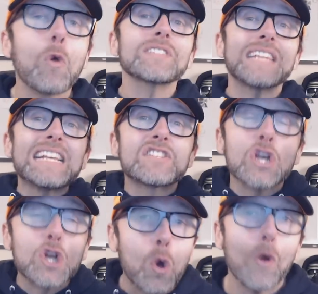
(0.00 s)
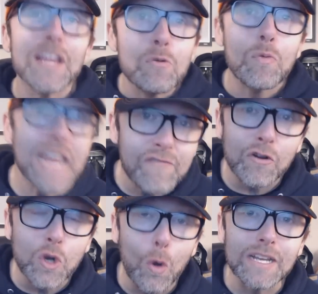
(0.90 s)
And of course, is Sigourney
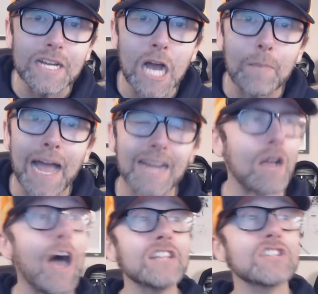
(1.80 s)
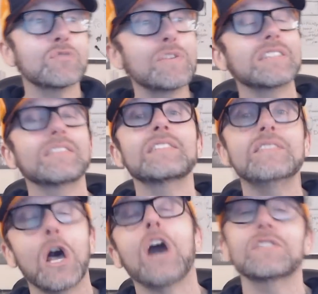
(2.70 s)
Weaver going to come back? Now, I just recently
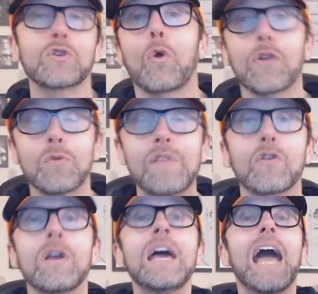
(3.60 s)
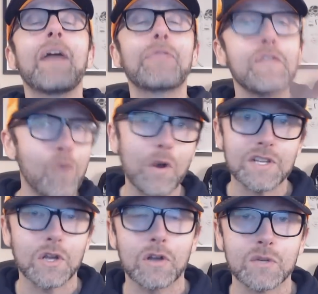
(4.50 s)
saw Sigourney Weaver at the
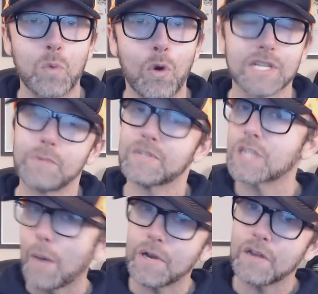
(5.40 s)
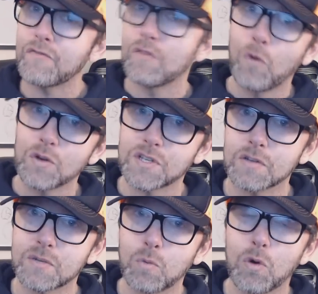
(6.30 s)
Voice Arts Awards. I was nominated for a Voice
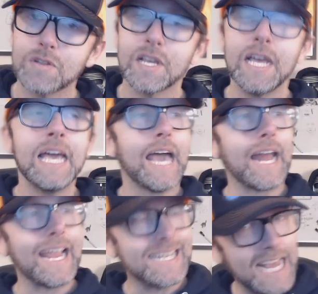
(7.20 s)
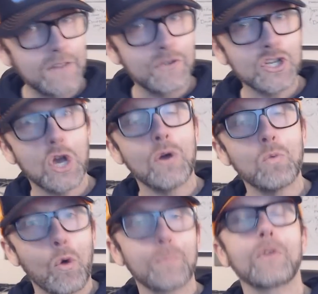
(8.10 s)
Arts Awards, and I attended the show
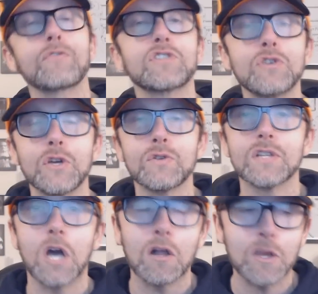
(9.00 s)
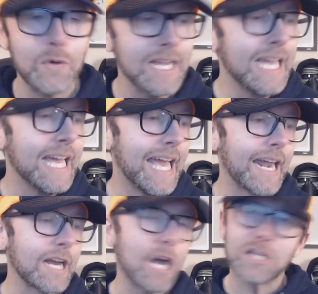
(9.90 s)
at Warner Brothers Studios in Hollywood,
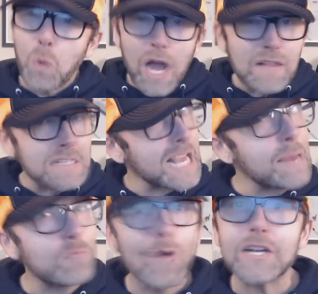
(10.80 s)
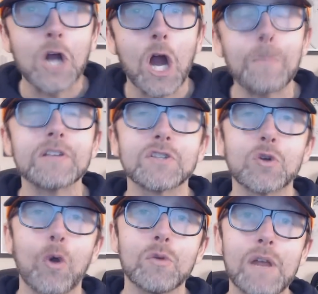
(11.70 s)
and I got to walk the same red carpet as
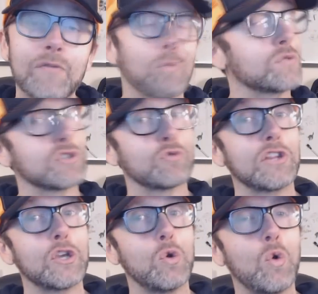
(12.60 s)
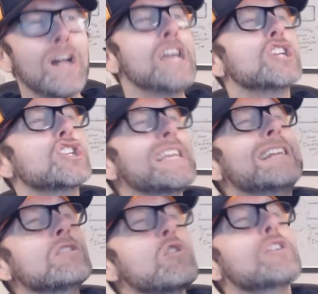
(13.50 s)
Sigourney Weaver, which was really cool.
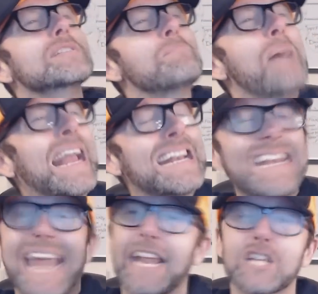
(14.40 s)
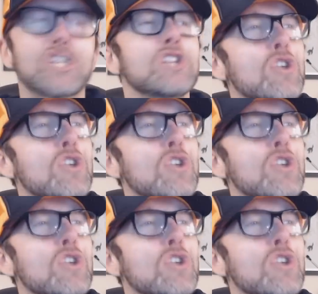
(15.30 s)
She looks magnetic.